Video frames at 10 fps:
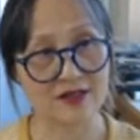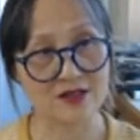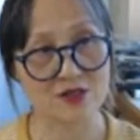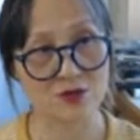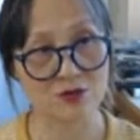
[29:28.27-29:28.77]

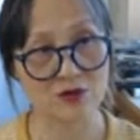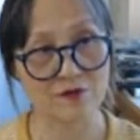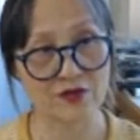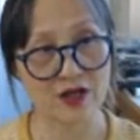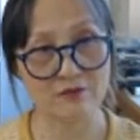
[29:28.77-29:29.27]
2
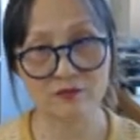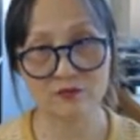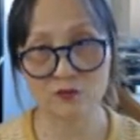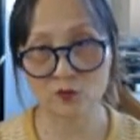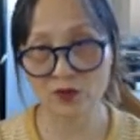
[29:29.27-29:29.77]
of
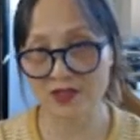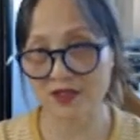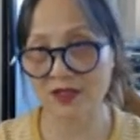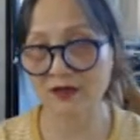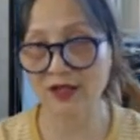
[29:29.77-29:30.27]
them with
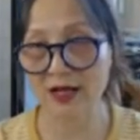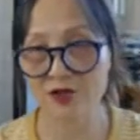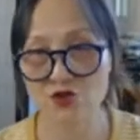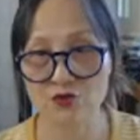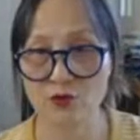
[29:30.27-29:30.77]
the
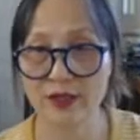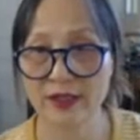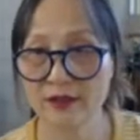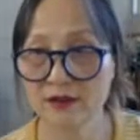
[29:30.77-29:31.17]
connection, right?